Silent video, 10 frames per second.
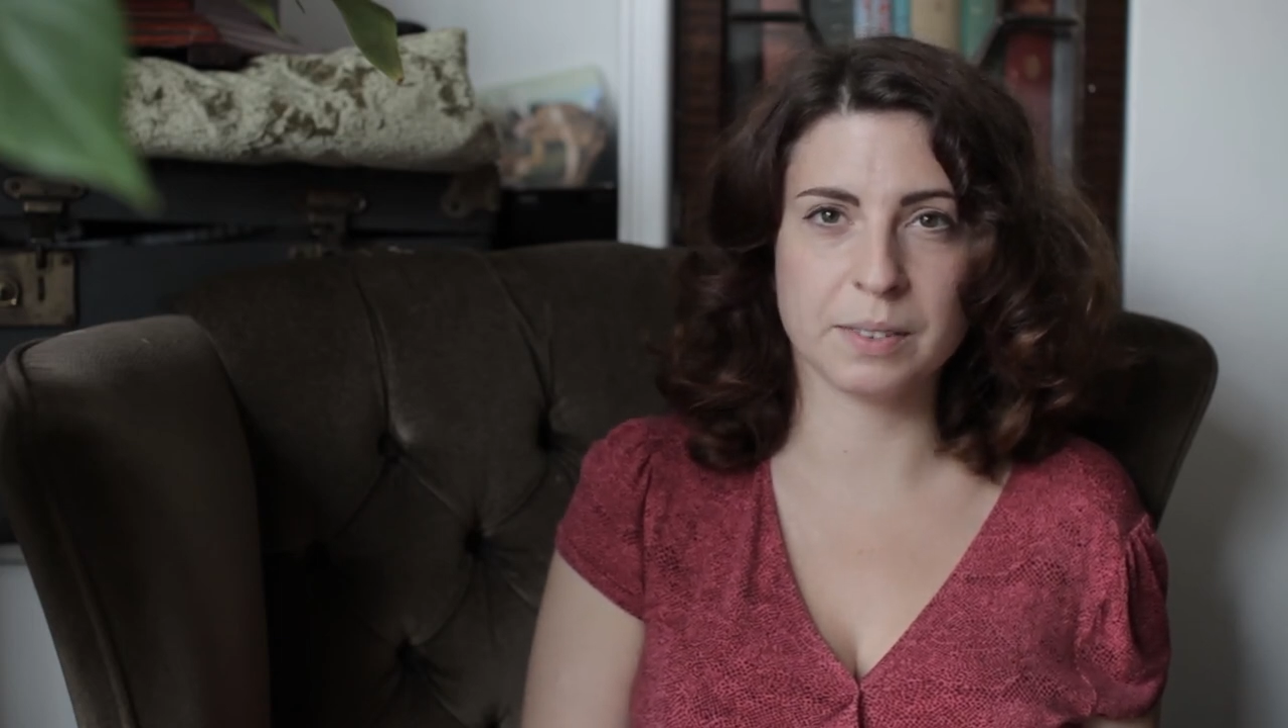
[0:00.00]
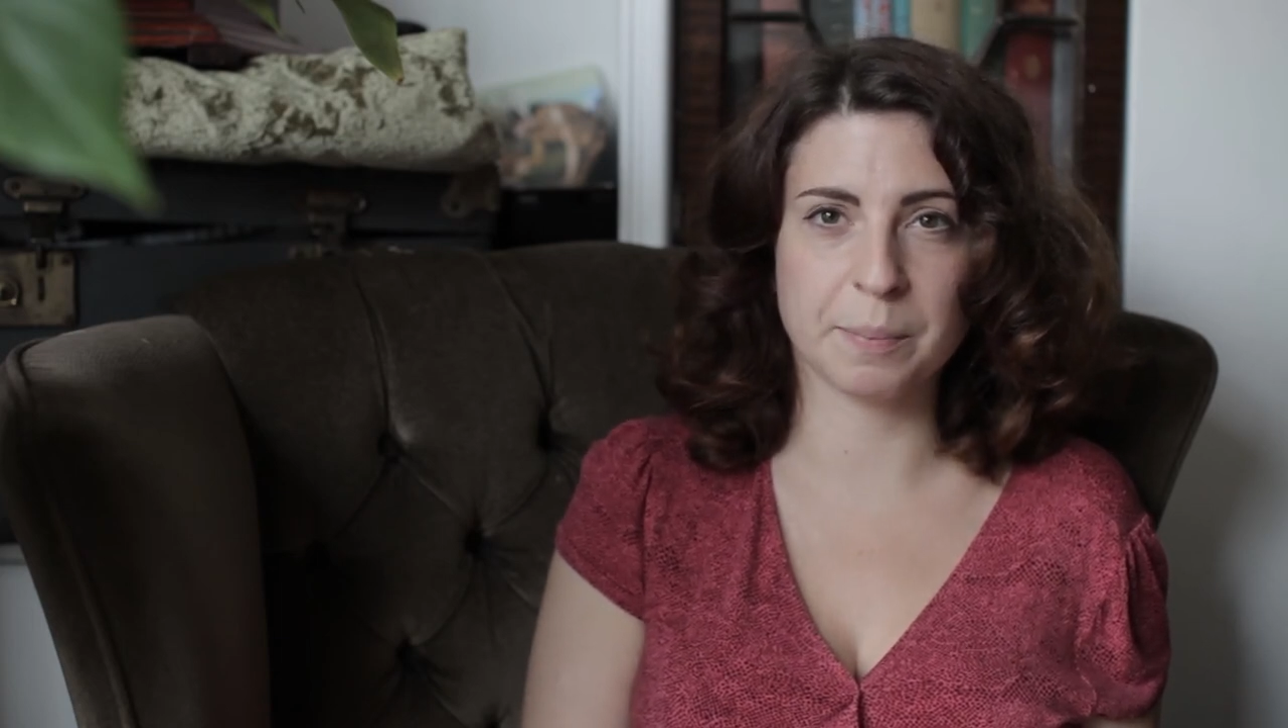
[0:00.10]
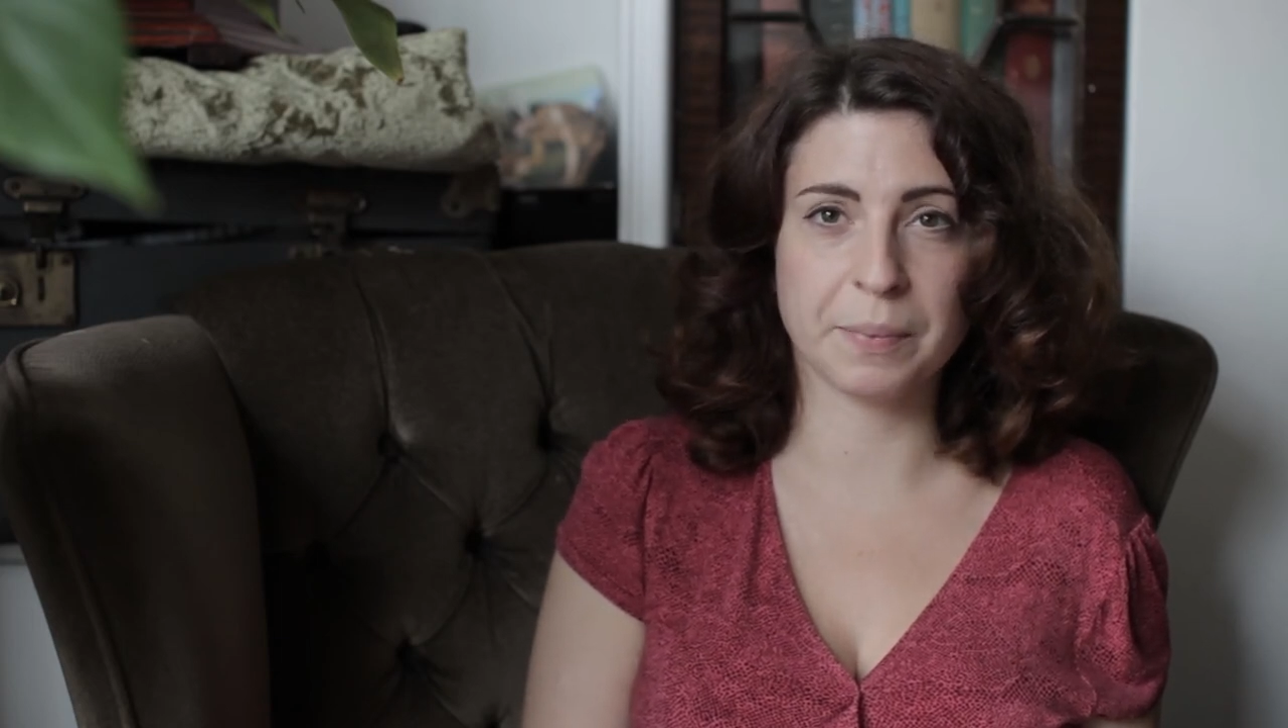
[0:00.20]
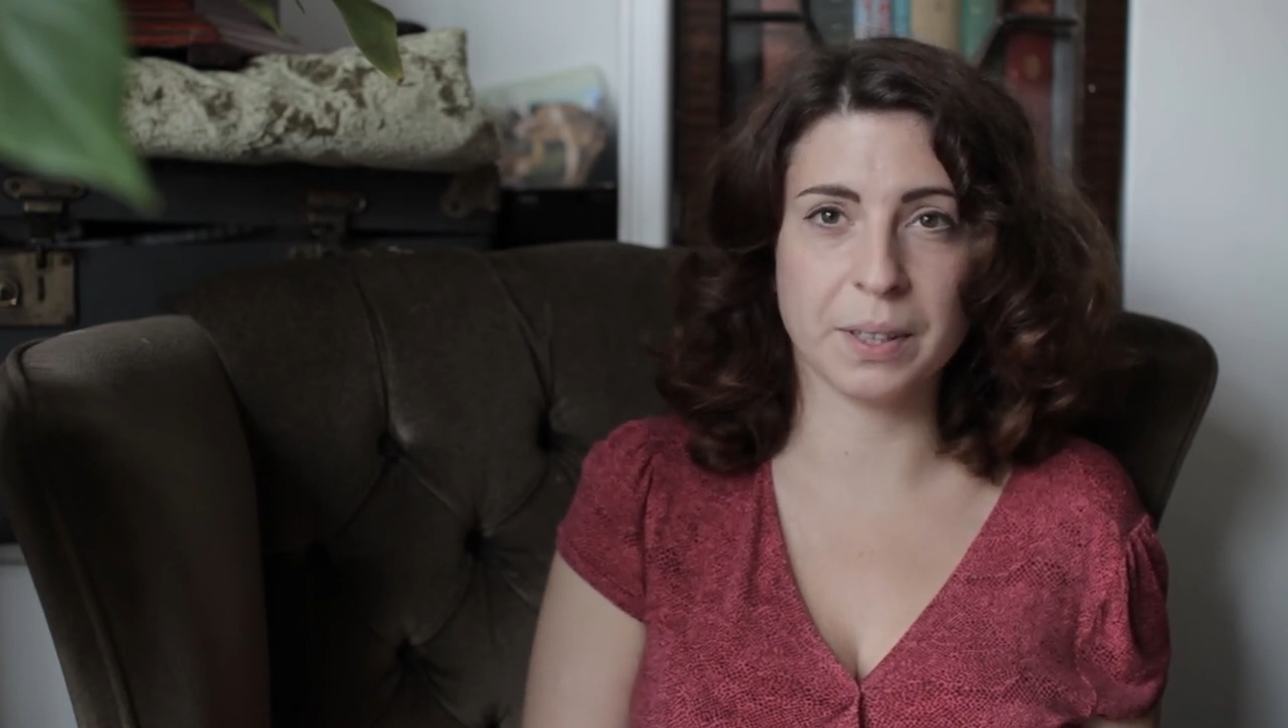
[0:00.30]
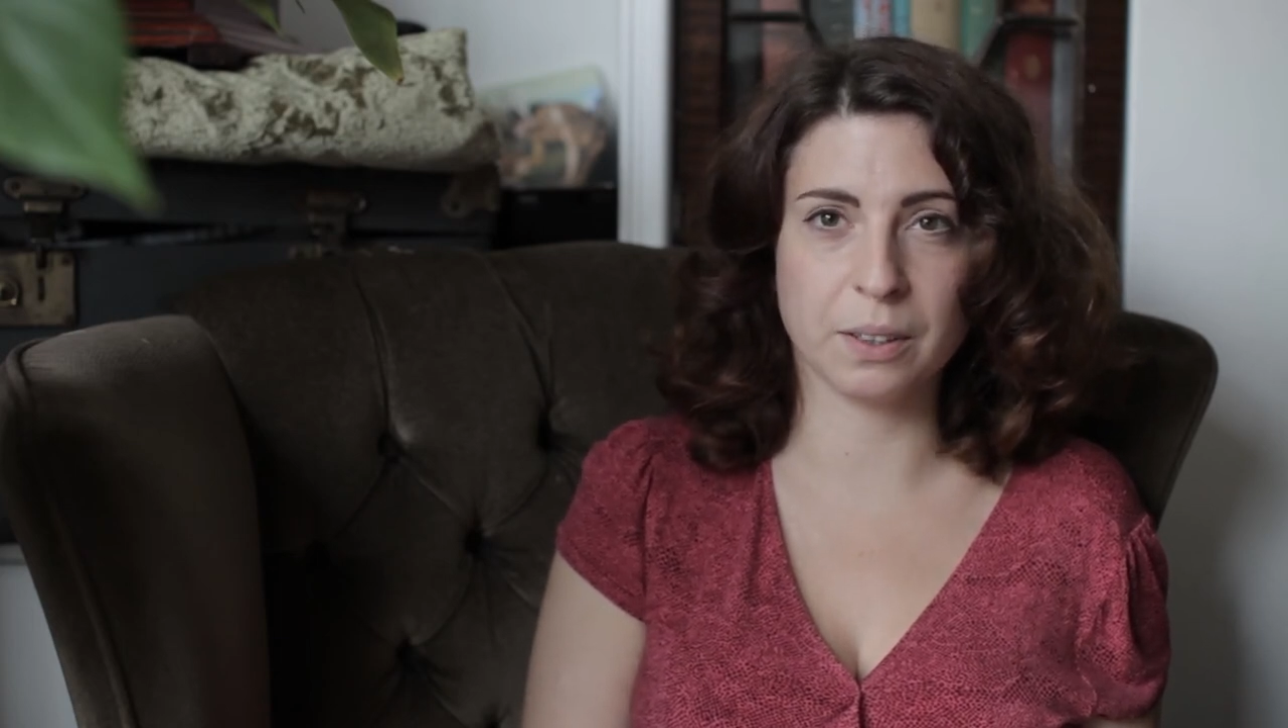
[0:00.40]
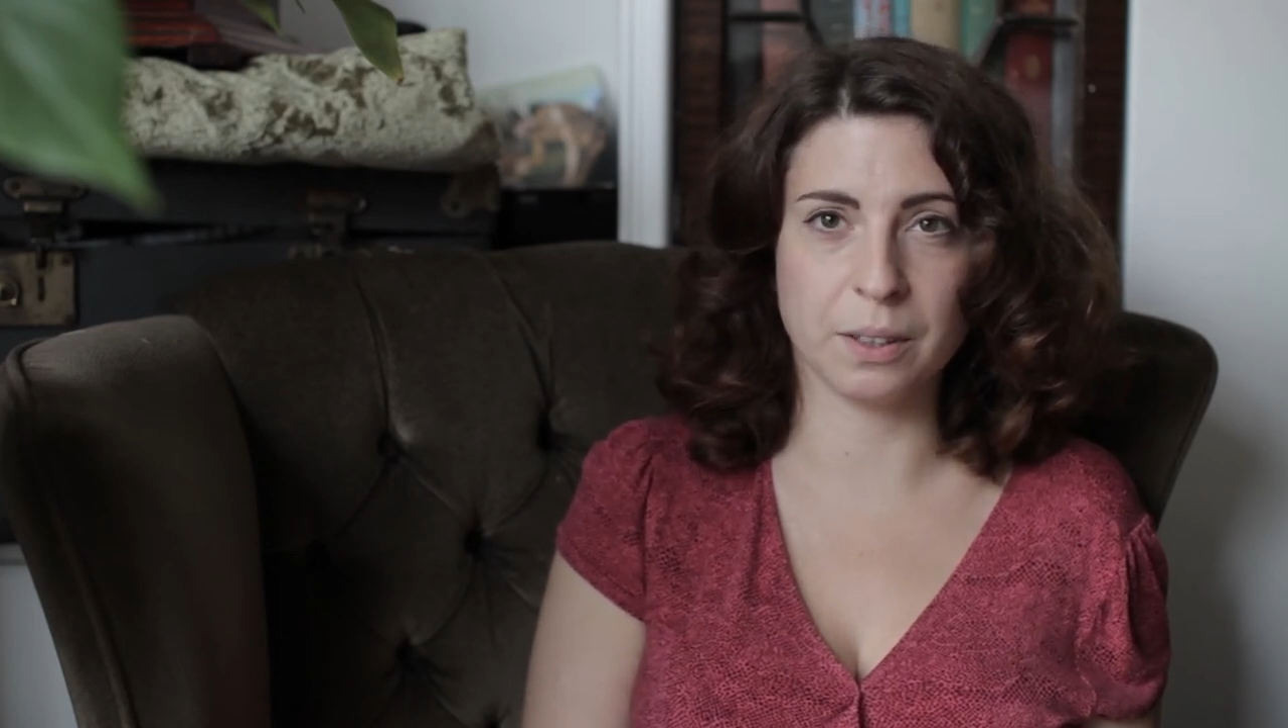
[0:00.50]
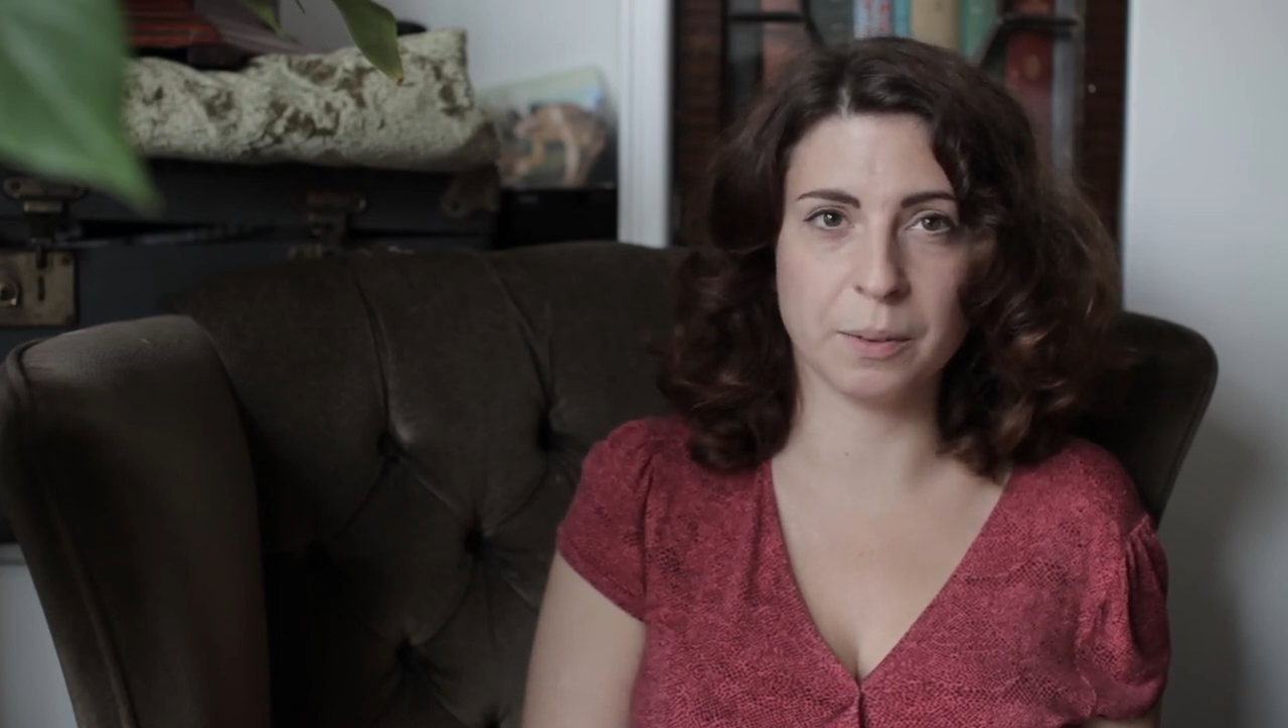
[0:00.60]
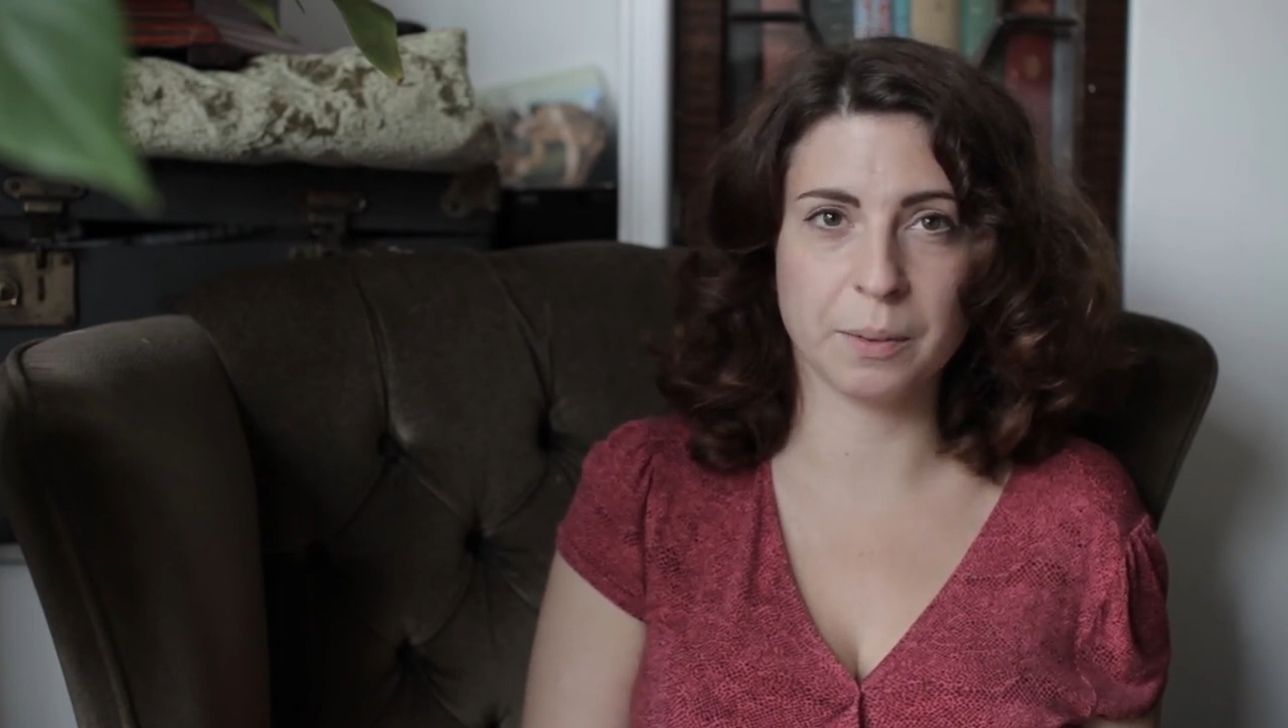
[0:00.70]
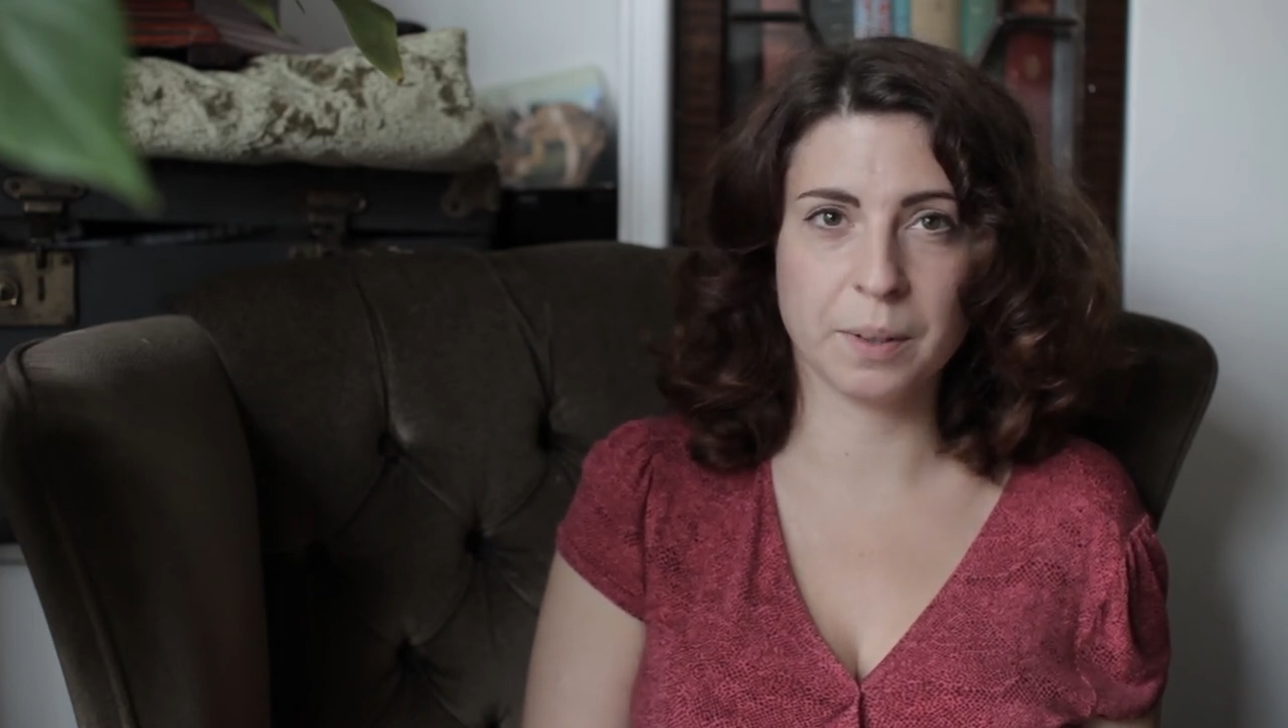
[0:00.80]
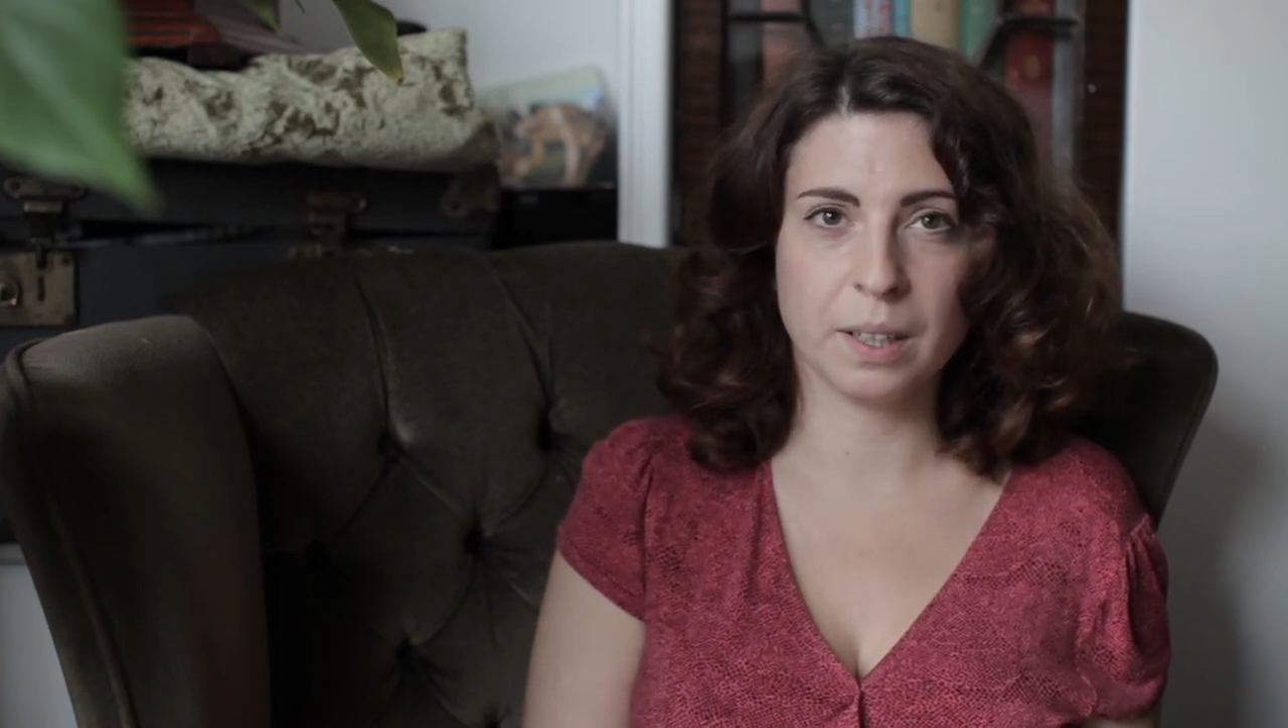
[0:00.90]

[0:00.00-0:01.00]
something new,